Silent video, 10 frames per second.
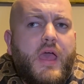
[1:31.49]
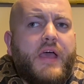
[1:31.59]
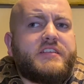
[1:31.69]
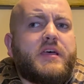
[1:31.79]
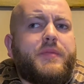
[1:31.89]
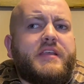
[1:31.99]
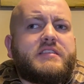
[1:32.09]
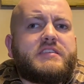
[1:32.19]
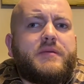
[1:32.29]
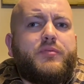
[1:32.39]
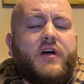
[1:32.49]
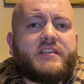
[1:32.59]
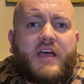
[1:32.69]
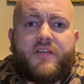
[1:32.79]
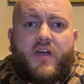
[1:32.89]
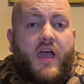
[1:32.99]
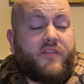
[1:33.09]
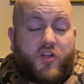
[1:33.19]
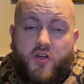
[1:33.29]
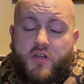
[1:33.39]
Something as simple as I've
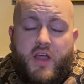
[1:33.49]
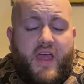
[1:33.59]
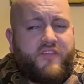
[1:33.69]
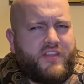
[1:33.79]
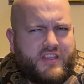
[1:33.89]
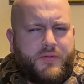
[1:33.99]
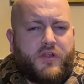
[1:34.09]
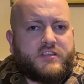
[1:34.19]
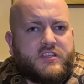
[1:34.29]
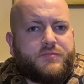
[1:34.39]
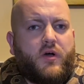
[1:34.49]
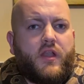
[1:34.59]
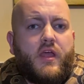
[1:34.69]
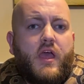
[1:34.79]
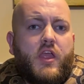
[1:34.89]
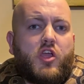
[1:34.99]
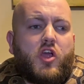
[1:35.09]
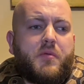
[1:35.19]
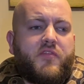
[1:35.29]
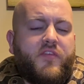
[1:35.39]
heard, I haven't experienced this, but it
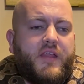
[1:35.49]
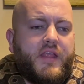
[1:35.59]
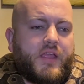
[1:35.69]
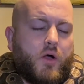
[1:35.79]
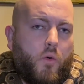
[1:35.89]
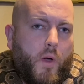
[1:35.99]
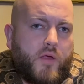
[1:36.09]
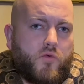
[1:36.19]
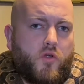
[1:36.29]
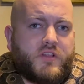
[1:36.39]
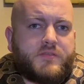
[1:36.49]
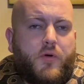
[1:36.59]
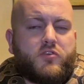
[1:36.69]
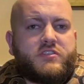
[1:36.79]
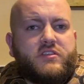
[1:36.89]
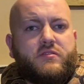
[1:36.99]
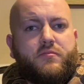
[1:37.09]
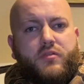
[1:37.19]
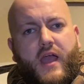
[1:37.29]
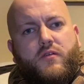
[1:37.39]
could be feeding white rodents opposed to
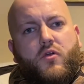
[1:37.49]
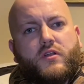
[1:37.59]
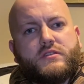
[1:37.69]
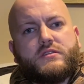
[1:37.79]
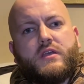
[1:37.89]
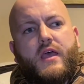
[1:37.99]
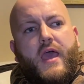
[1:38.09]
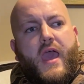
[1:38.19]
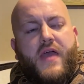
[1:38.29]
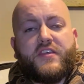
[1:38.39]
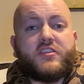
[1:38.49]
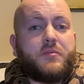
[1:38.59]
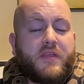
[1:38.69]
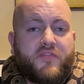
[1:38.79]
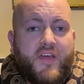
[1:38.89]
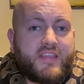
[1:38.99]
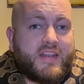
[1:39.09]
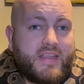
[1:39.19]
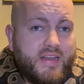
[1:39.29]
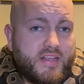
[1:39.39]
black rodents, and this could be affecting
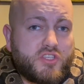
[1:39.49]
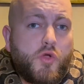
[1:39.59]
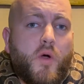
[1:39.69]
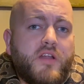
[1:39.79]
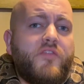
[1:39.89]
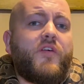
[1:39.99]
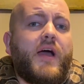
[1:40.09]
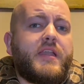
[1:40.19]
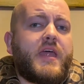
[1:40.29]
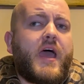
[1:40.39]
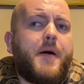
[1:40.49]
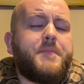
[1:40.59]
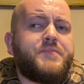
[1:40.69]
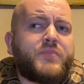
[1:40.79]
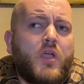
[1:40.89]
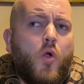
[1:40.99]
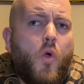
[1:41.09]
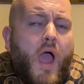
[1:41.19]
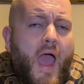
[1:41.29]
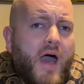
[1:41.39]
eating. So you want to find out
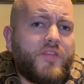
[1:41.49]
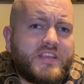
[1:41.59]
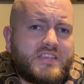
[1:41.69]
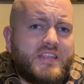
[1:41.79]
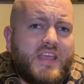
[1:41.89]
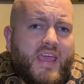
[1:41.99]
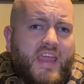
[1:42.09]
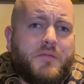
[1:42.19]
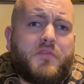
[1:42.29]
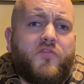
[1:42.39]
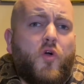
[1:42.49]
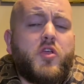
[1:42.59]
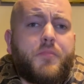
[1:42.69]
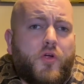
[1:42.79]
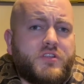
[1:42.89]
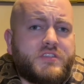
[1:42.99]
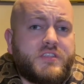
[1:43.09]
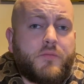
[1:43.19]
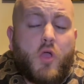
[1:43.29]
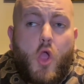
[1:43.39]
how this snake ate before you purchased
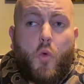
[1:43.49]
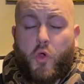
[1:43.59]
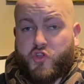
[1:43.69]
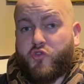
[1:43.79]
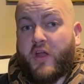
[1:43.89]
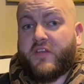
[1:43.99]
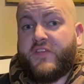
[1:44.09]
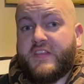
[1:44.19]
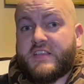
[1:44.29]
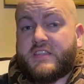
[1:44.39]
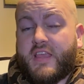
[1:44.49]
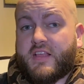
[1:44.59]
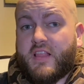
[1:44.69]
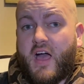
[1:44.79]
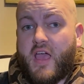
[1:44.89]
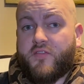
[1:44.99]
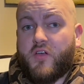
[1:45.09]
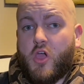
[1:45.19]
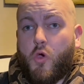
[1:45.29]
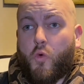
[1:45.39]
them. Were you trying to feed this snake live,
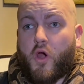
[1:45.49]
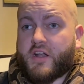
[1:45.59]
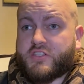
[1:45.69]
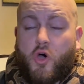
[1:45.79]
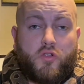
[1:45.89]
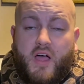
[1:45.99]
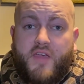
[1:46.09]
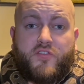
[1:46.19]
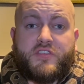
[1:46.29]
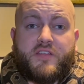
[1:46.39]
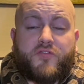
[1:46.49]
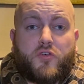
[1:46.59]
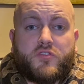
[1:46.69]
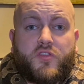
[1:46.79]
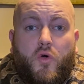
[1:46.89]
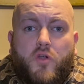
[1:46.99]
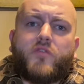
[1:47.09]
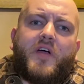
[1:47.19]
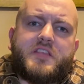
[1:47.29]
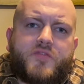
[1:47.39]
or on its whole life it was eating frozen thawed, or
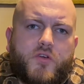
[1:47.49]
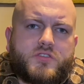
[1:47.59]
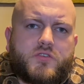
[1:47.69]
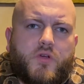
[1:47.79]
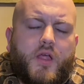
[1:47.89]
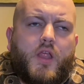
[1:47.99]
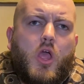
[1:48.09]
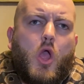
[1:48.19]
vice versa, right?